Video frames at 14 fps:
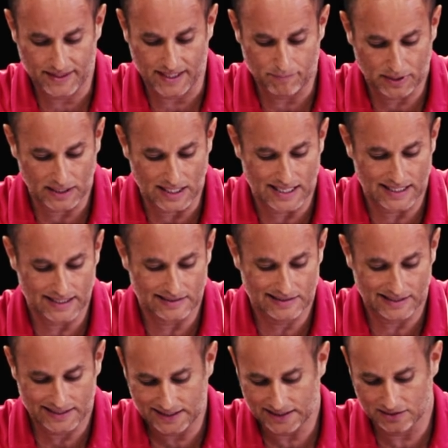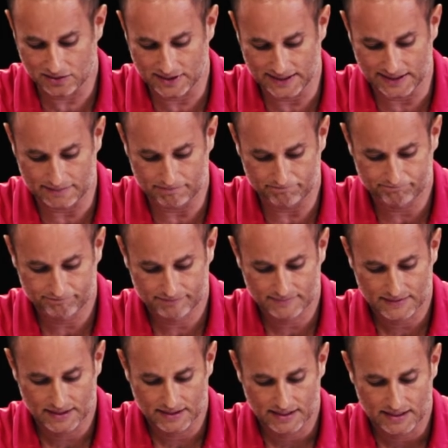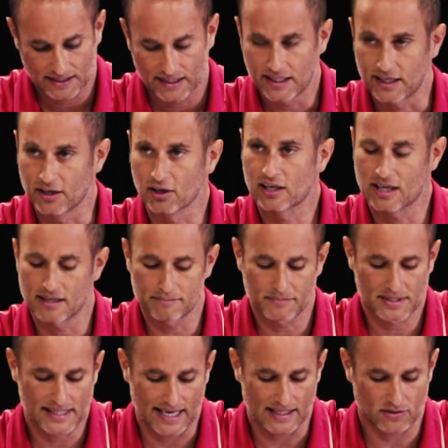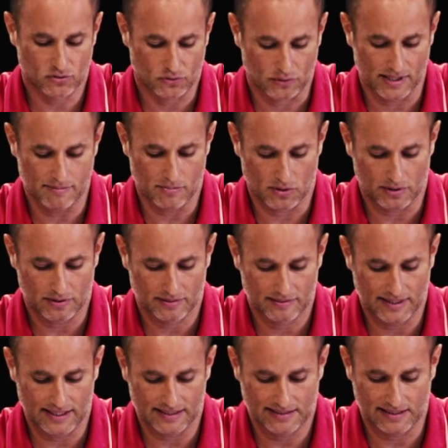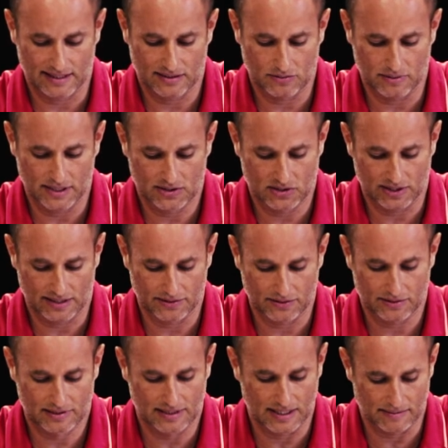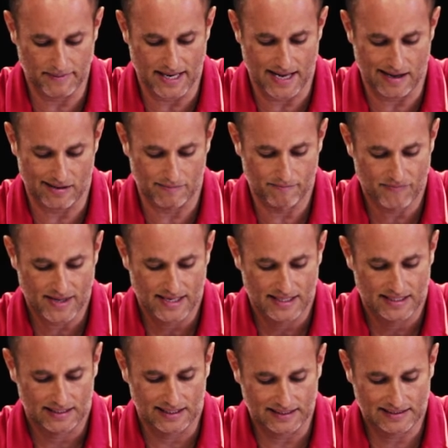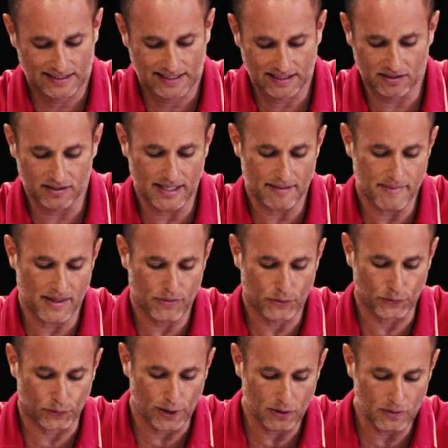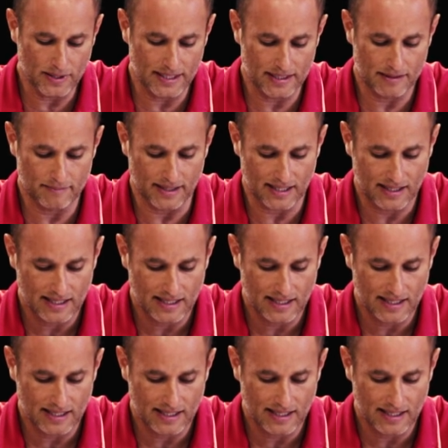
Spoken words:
they plotted to kill him. "Here comes that dreamer," they said to each other. "Come now, let's kill him and throw him